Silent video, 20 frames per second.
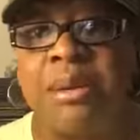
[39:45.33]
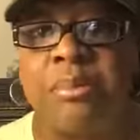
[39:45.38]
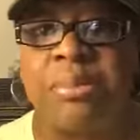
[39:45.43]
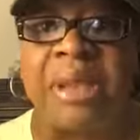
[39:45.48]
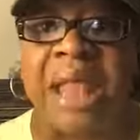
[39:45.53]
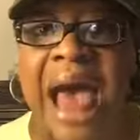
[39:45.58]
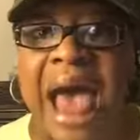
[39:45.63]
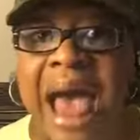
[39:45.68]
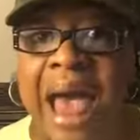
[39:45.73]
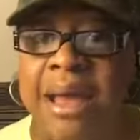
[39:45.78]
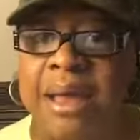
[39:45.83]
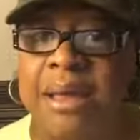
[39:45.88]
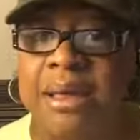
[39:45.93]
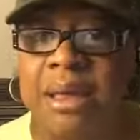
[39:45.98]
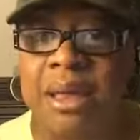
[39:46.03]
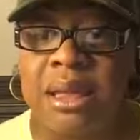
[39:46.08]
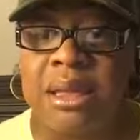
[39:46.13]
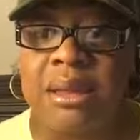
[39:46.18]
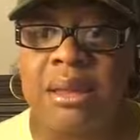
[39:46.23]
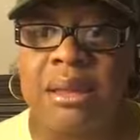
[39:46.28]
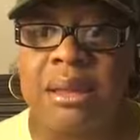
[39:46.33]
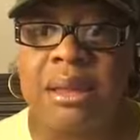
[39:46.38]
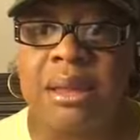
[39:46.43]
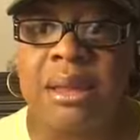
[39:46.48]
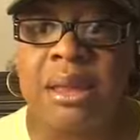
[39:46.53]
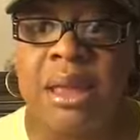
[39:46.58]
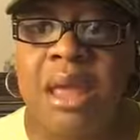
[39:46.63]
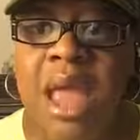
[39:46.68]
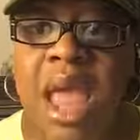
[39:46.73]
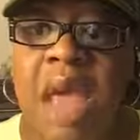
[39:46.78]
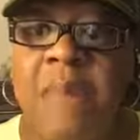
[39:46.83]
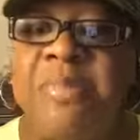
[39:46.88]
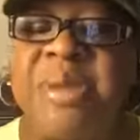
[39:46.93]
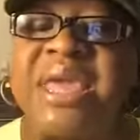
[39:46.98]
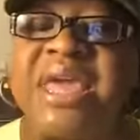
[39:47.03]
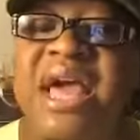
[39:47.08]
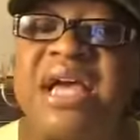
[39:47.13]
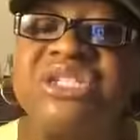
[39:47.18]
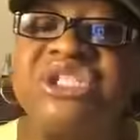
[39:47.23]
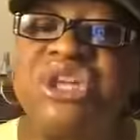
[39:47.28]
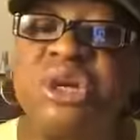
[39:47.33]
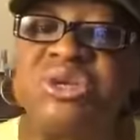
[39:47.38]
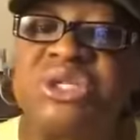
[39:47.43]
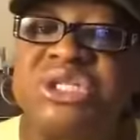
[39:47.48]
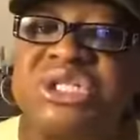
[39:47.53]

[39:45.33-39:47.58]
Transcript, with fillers: Block, because your